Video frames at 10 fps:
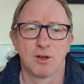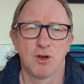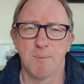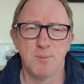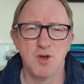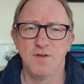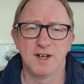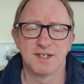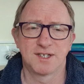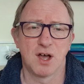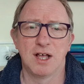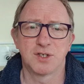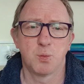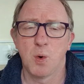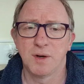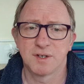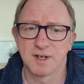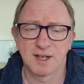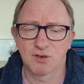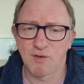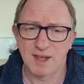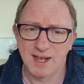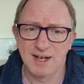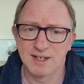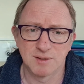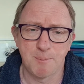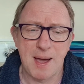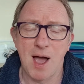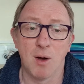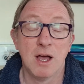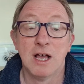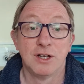God moving in signs and wonders and great healings and power,